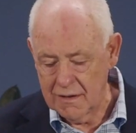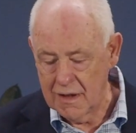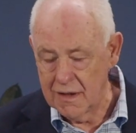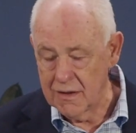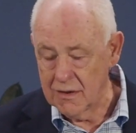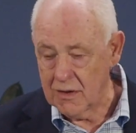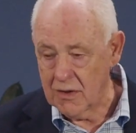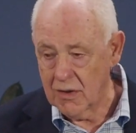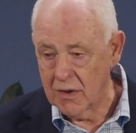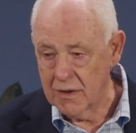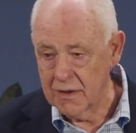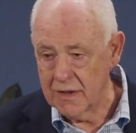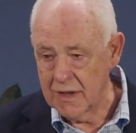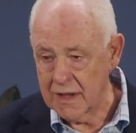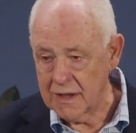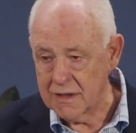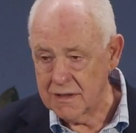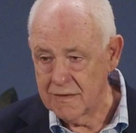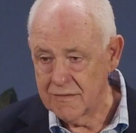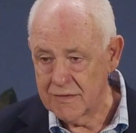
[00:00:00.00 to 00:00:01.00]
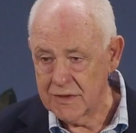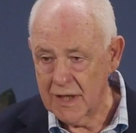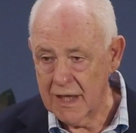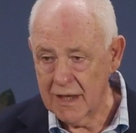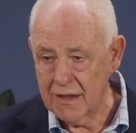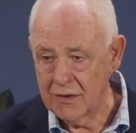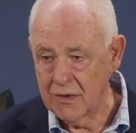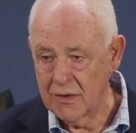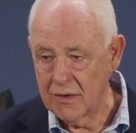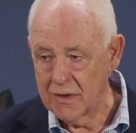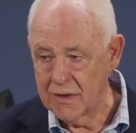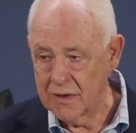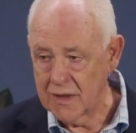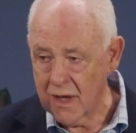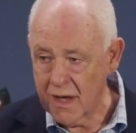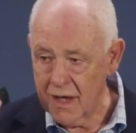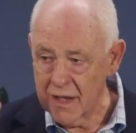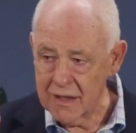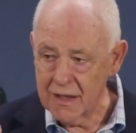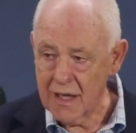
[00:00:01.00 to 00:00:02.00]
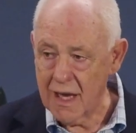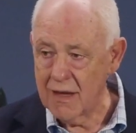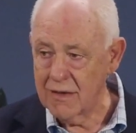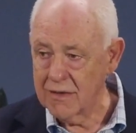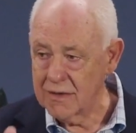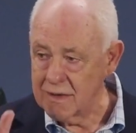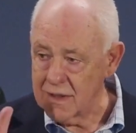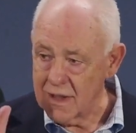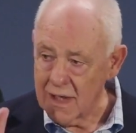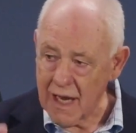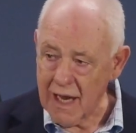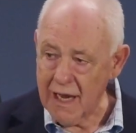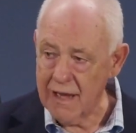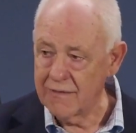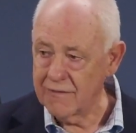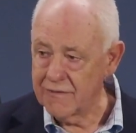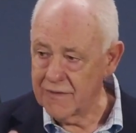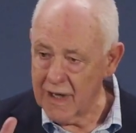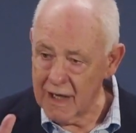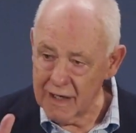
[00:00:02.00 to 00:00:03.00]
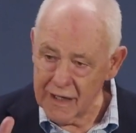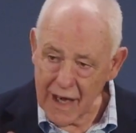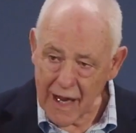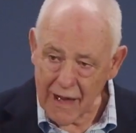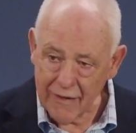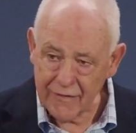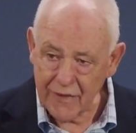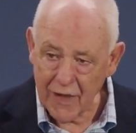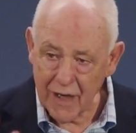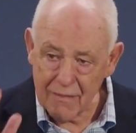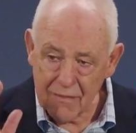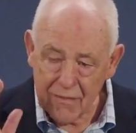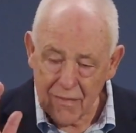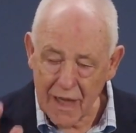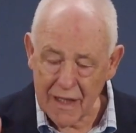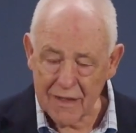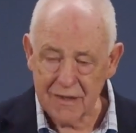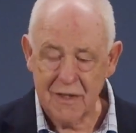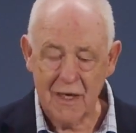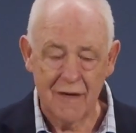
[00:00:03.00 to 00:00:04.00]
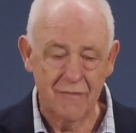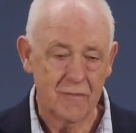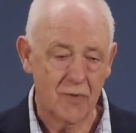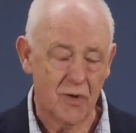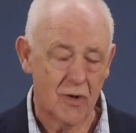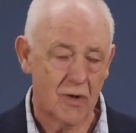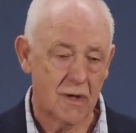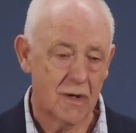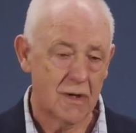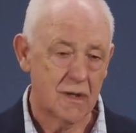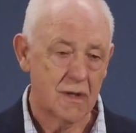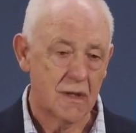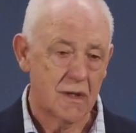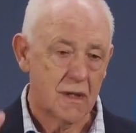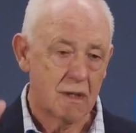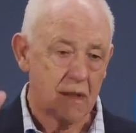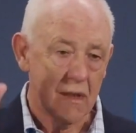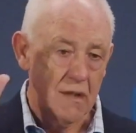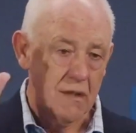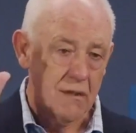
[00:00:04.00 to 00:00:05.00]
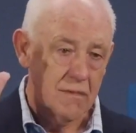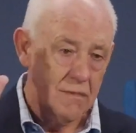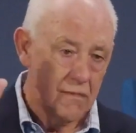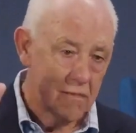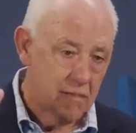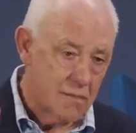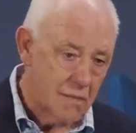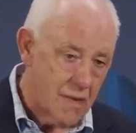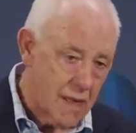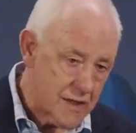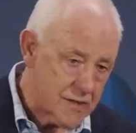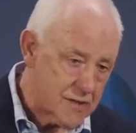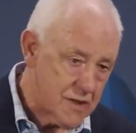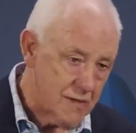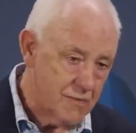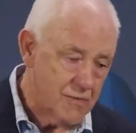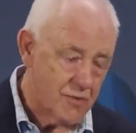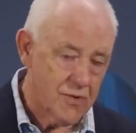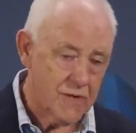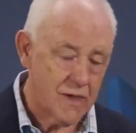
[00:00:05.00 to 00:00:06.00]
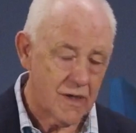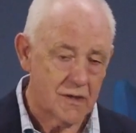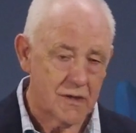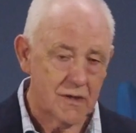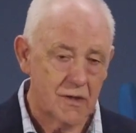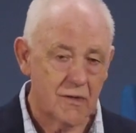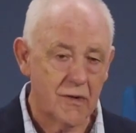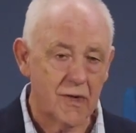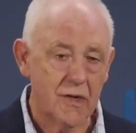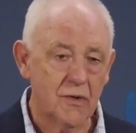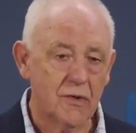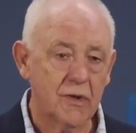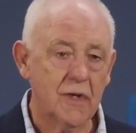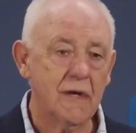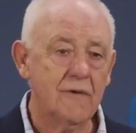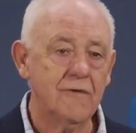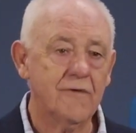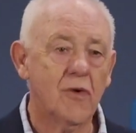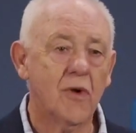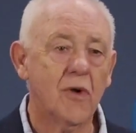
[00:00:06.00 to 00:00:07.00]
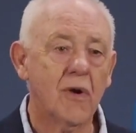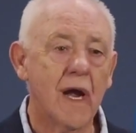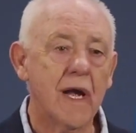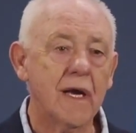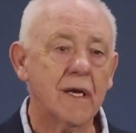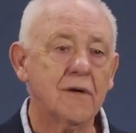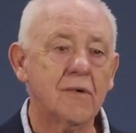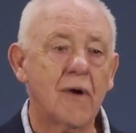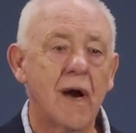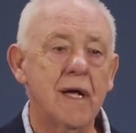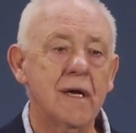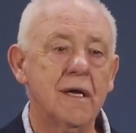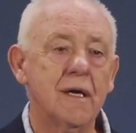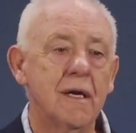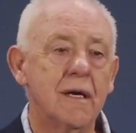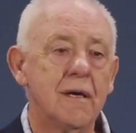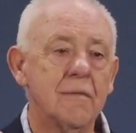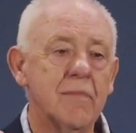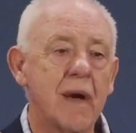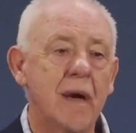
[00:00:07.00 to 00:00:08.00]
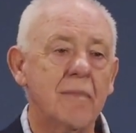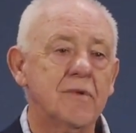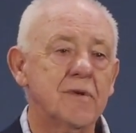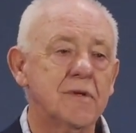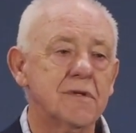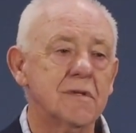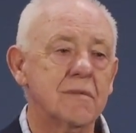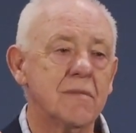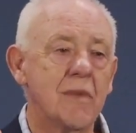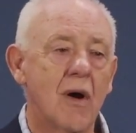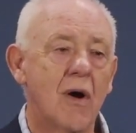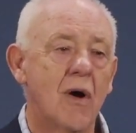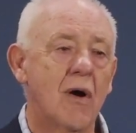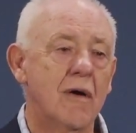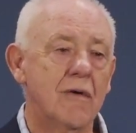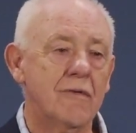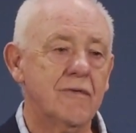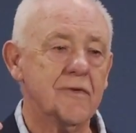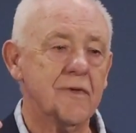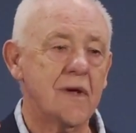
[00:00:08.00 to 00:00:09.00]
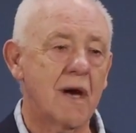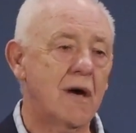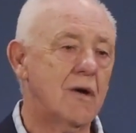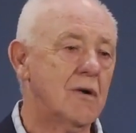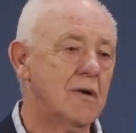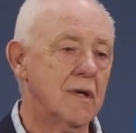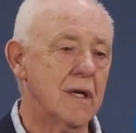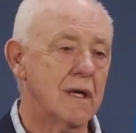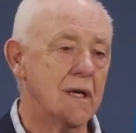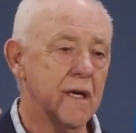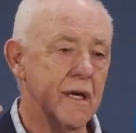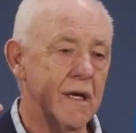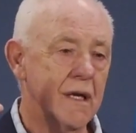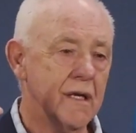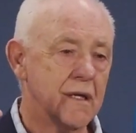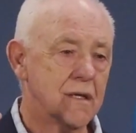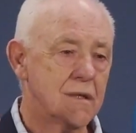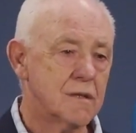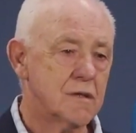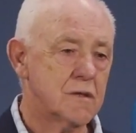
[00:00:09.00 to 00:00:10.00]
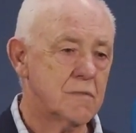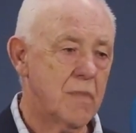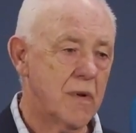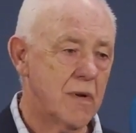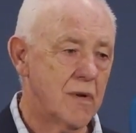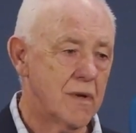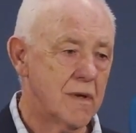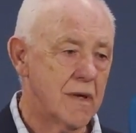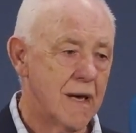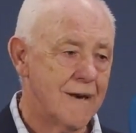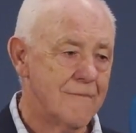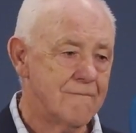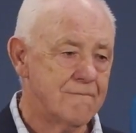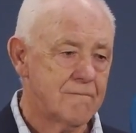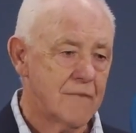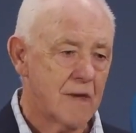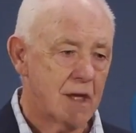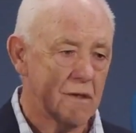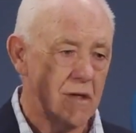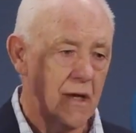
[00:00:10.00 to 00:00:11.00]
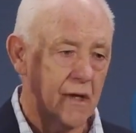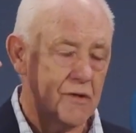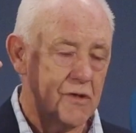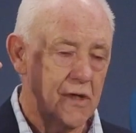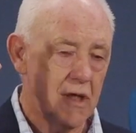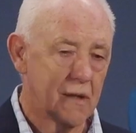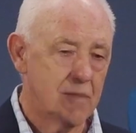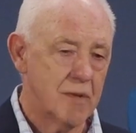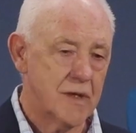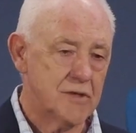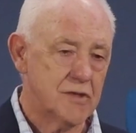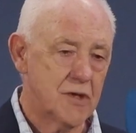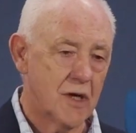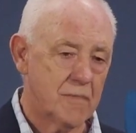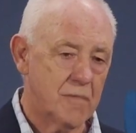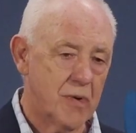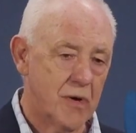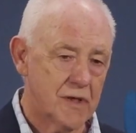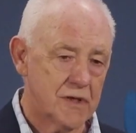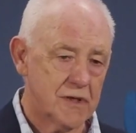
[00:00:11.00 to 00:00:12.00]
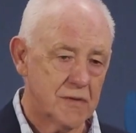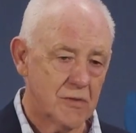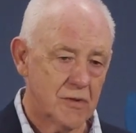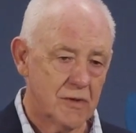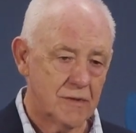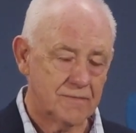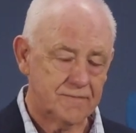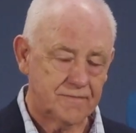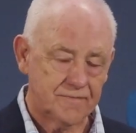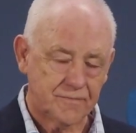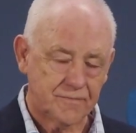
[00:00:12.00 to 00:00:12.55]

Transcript: in the context of saying, Lord, I don't have enough. I must have more. Must have more of the Holy. You are looking for a greater baptism of the Holy Spirit. Don't tell me it's not possible